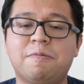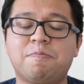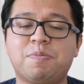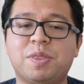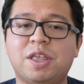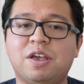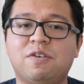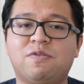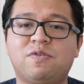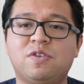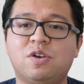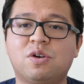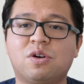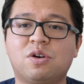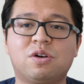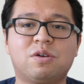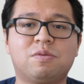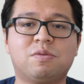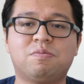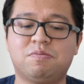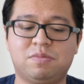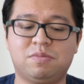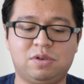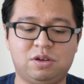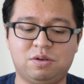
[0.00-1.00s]
If you're,
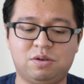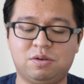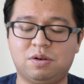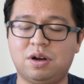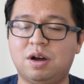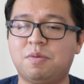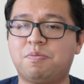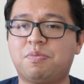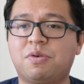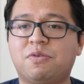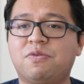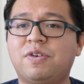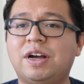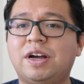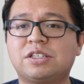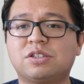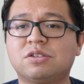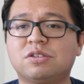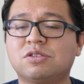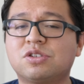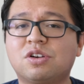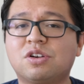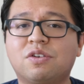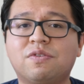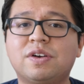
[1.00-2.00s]
a
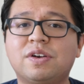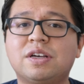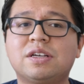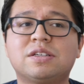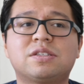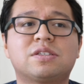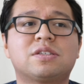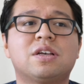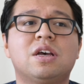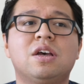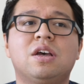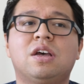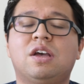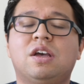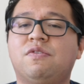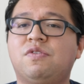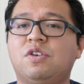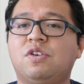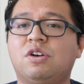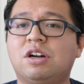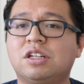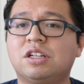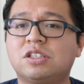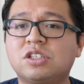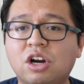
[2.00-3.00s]
professional service, if
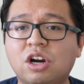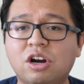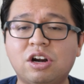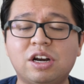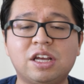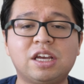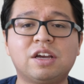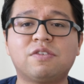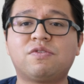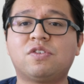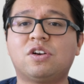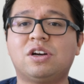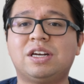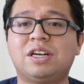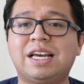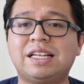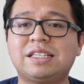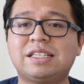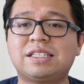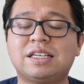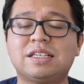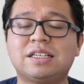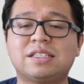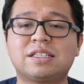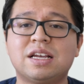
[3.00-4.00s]
you're an attorney, if you're a
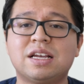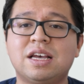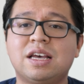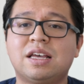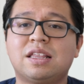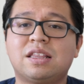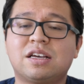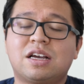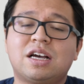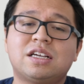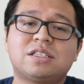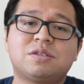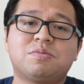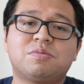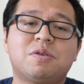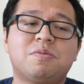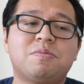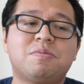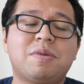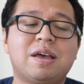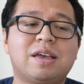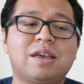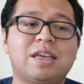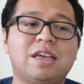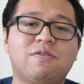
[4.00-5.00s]
dentist, the customer
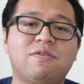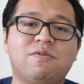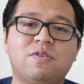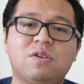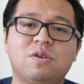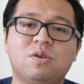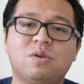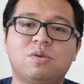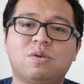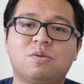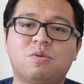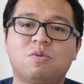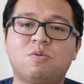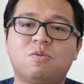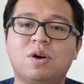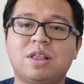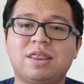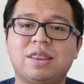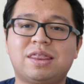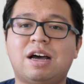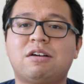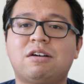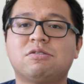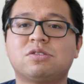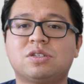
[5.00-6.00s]
might give you
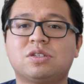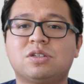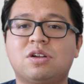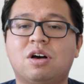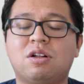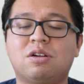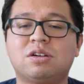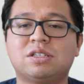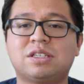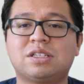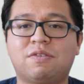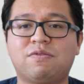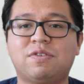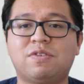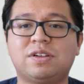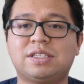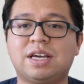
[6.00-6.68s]
$1,000 every